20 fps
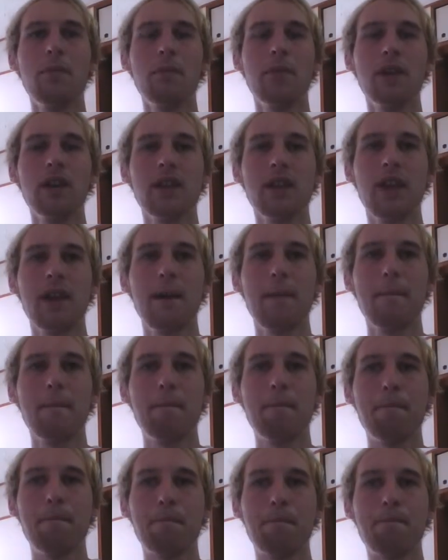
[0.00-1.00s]
But
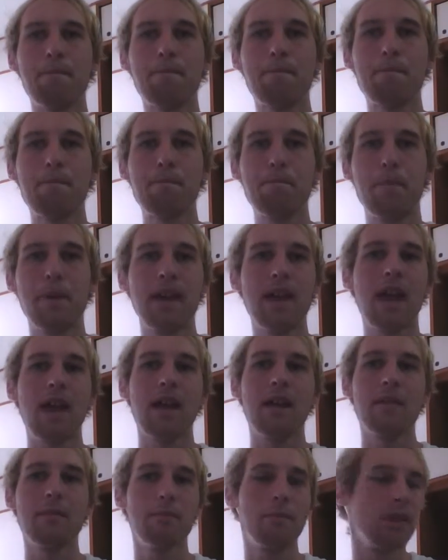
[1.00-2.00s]

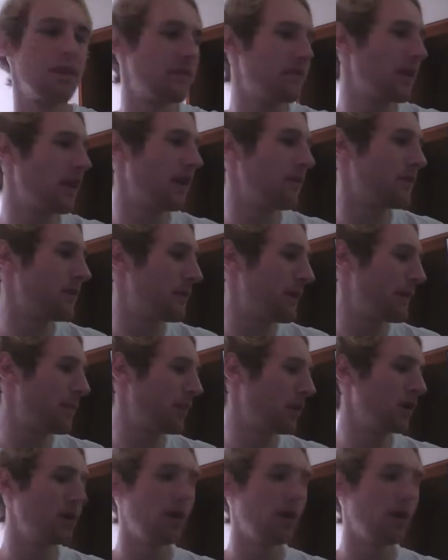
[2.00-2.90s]
yeah, but for people